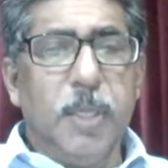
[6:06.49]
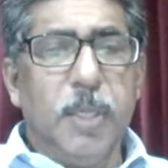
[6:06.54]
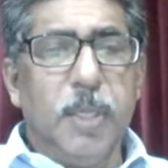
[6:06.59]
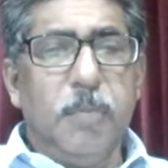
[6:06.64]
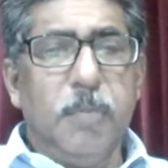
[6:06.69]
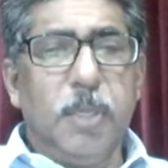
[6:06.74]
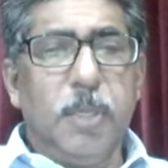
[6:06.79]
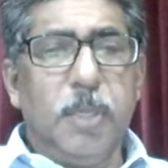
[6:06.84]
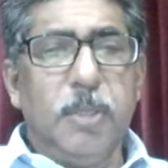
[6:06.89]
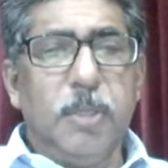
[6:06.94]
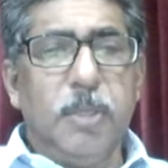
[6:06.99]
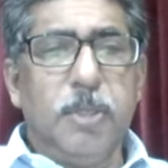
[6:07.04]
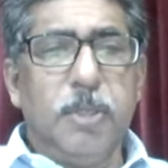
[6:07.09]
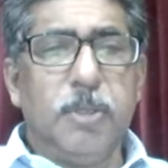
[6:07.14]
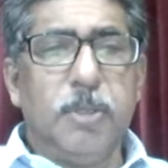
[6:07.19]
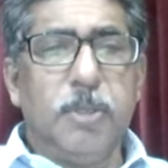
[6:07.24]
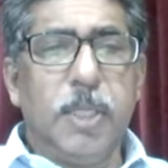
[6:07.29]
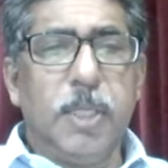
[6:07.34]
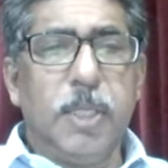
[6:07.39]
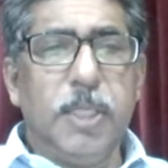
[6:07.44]
But those who
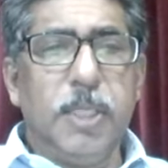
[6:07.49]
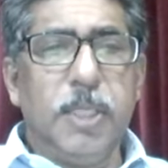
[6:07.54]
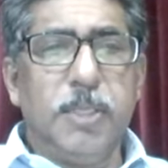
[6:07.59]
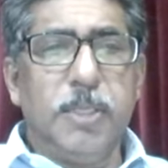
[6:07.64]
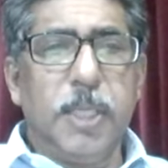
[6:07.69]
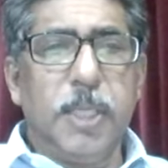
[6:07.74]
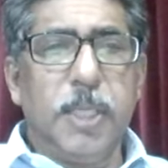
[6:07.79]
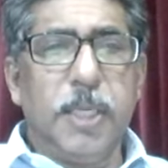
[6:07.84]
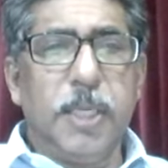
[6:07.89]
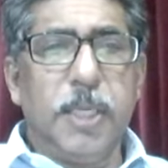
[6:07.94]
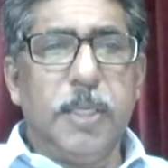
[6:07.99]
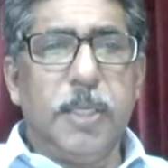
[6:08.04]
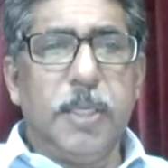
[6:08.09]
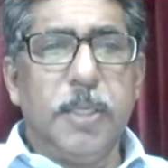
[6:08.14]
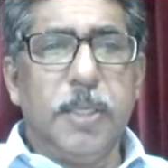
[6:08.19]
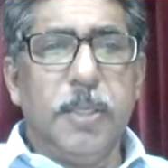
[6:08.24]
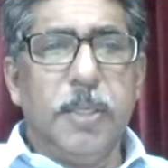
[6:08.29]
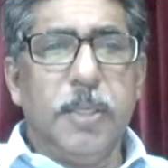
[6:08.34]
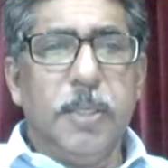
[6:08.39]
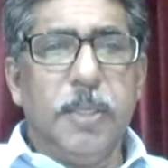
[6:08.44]
are inside,
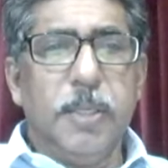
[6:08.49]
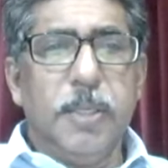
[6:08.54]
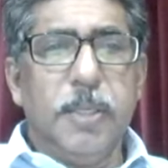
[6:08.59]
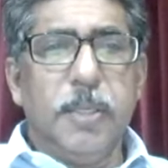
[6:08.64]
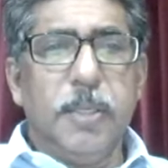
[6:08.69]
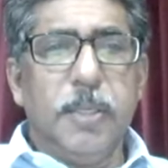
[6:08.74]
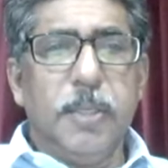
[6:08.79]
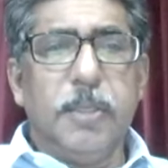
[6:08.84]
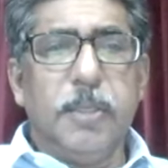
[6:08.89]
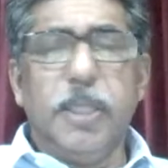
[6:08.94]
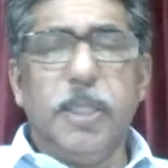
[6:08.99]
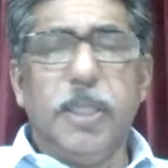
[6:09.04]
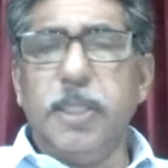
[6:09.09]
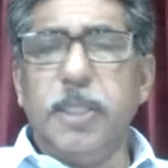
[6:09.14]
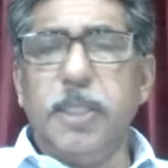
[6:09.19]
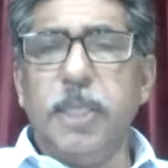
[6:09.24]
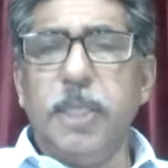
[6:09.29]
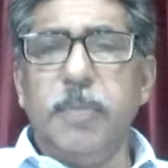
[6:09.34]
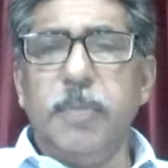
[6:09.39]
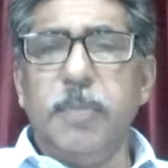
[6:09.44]
the
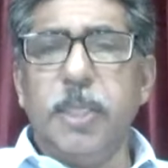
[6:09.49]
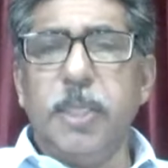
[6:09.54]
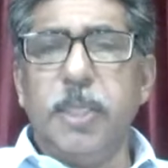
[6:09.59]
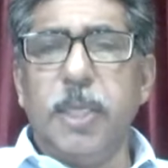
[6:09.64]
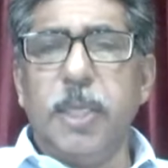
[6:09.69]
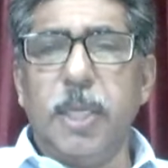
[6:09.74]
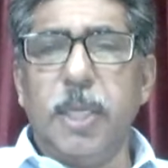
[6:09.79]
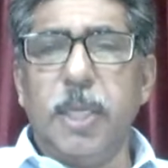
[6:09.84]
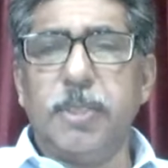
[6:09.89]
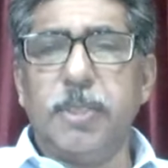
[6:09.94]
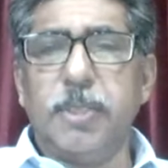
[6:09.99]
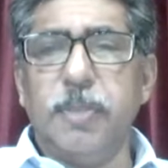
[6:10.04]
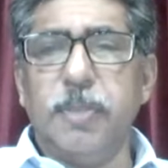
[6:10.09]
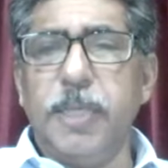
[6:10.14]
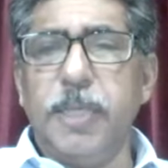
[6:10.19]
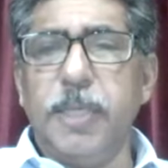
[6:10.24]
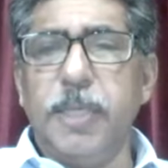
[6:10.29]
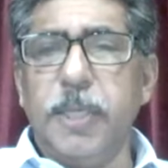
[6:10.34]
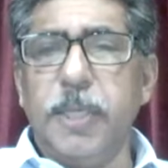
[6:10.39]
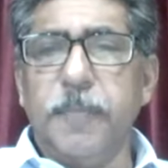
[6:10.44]
judgment has to
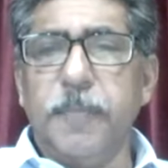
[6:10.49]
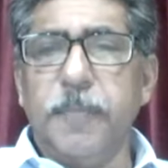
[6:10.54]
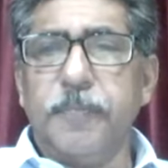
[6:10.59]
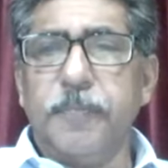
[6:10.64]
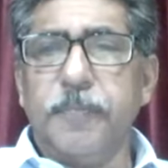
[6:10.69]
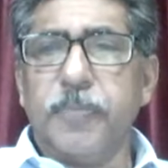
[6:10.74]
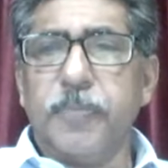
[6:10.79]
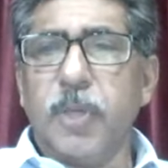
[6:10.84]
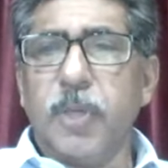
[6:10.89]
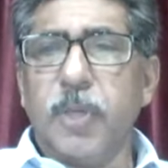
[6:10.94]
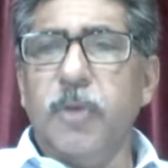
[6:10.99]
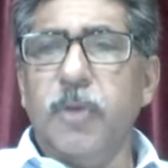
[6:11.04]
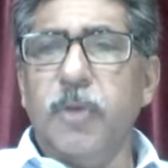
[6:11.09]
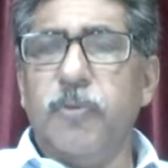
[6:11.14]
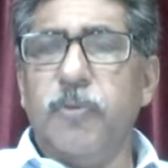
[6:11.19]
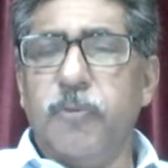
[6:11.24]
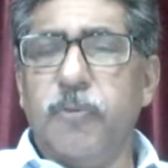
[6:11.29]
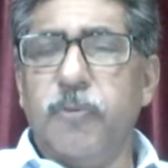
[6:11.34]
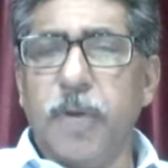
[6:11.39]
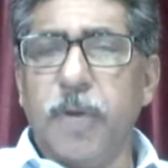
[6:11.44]
be
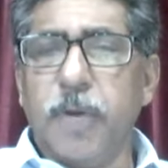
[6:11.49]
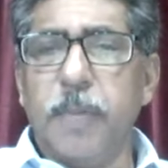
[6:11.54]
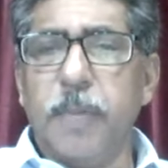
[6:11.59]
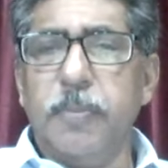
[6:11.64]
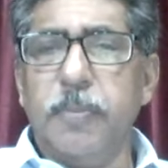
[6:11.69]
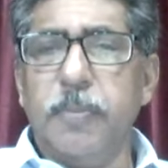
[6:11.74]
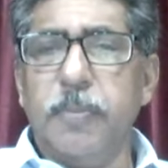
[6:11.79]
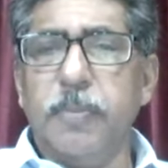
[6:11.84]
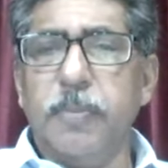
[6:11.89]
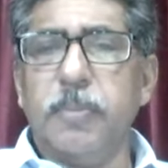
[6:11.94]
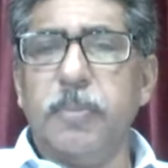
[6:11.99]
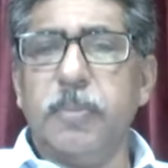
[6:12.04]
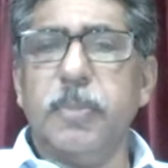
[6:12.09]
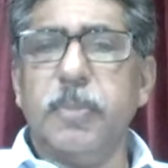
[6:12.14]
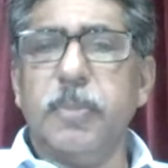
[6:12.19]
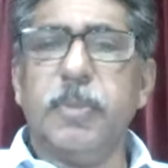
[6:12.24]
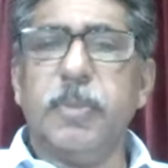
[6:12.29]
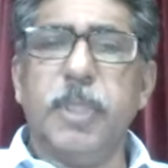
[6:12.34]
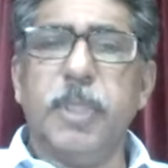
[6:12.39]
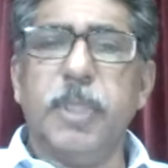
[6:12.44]
from
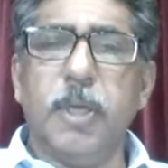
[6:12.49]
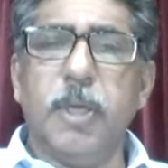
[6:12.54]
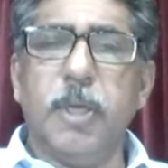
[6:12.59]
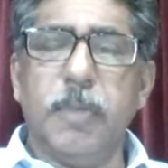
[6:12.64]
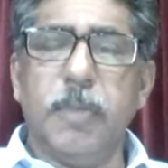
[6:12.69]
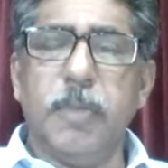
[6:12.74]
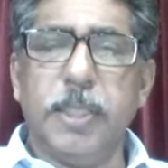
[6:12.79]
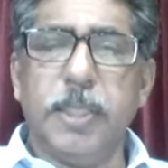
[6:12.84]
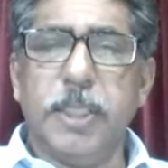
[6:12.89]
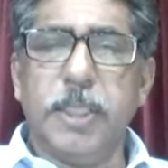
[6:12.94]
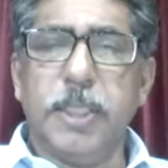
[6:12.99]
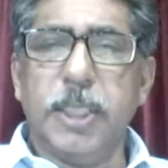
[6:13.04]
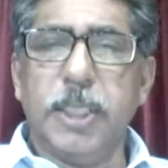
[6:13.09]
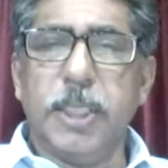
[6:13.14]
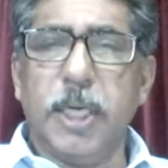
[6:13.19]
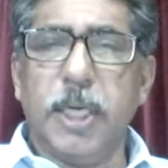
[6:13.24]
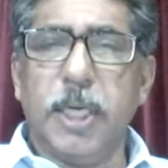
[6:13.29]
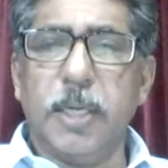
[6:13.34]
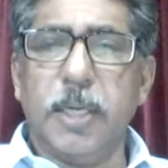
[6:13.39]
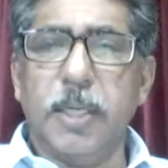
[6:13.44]
the Almighty
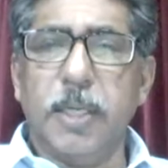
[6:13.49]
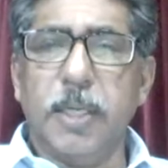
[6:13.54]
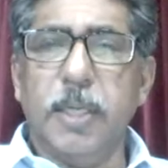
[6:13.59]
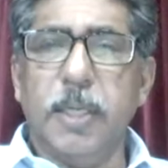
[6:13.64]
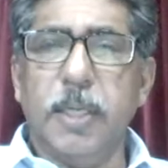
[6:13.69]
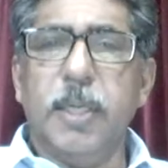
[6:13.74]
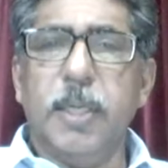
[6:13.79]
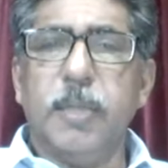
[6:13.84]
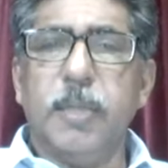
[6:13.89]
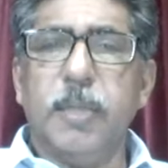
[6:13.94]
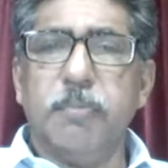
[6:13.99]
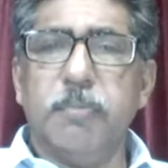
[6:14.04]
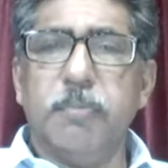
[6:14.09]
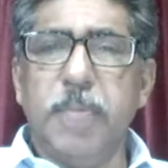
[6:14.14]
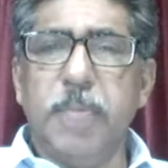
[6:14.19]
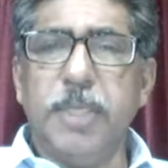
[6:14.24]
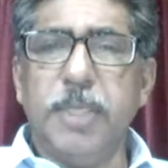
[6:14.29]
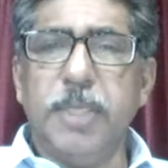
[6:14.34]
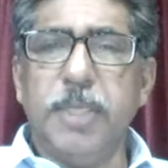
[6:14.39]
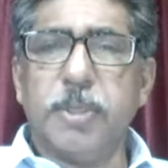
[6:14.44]
God
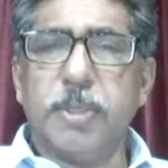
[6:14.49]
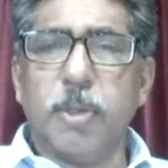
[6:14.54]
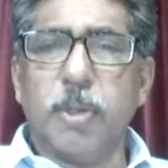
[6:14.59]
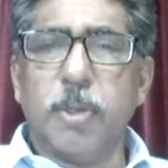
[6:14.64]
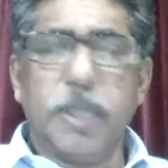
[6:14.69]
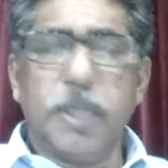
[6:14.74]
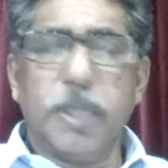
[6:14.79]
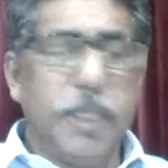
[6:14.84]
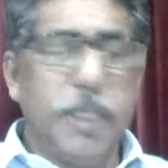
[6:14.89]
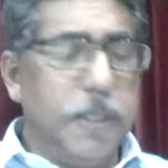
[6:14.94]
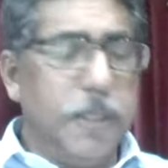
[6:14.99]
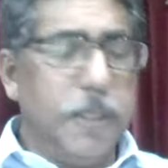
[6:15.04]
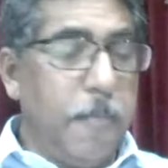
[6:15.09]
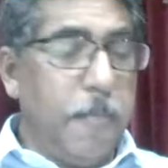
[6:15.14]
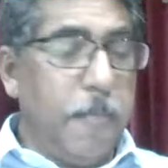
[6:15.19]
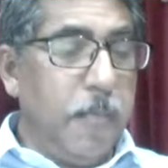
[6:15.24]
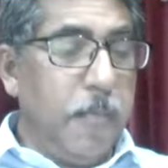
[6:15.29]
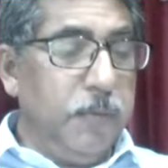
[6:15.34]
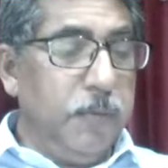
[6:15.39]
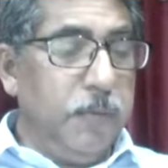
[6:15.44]
based on the
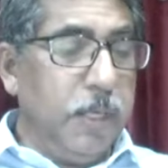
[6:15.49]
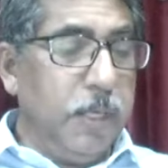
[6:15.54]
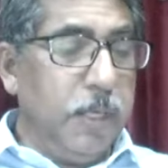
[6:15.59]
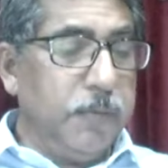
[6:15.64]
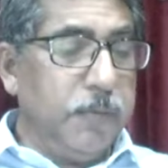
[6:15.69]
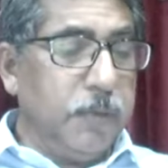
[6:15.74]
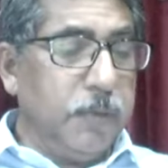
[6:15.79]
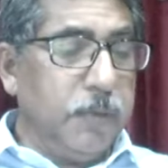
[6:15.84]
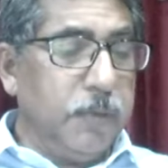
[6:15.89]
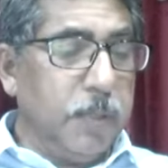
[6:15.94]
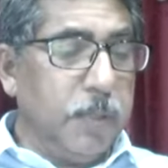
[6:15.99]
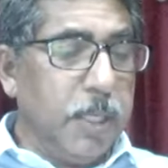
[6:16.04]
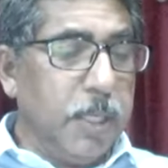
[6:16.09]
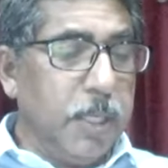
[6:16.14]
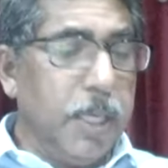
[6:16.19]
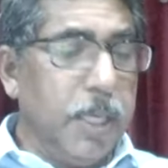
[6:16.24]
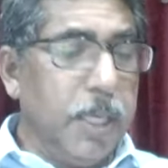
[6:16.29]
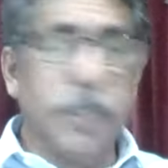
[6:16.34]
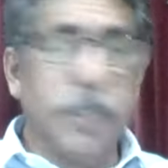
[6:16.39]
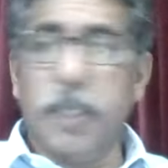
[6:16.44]
word of God.
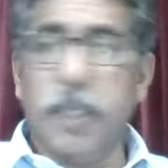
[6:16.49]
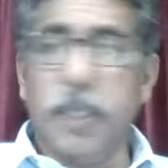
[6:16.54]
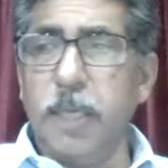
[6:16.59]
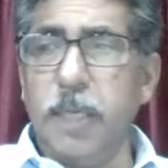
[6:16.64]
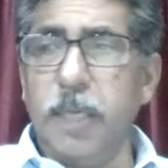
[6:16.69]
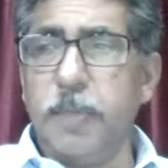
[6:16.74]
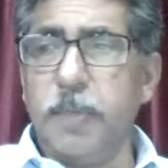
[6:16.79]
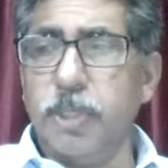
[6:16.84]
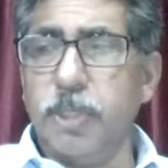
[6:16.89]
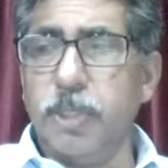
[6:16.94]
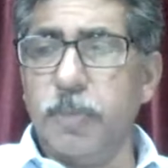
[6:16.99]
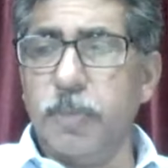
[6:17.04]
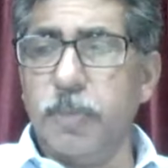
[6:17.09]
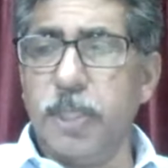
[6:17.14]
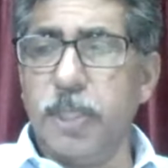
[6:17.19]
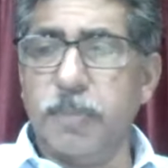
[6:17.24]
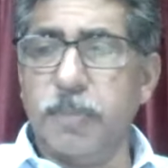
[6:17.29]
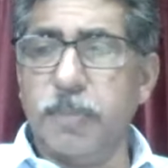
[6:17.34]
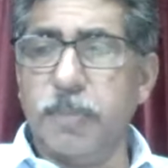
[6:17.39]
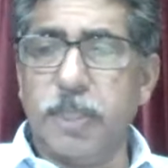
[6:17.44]
And third principle
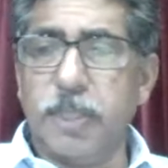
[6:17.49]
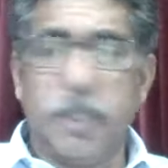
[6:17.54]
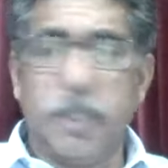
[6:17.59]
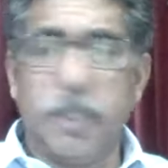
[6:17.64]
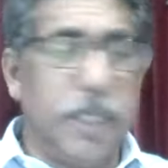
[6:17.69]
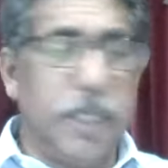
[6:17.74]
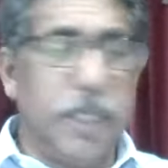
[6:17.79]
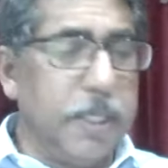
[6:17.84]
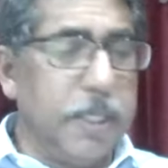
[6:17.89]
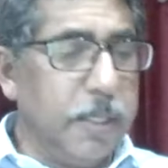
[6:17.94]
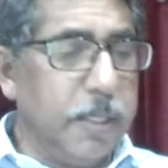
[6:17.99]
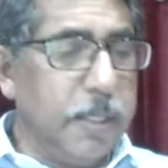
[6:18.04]
is mentioned there.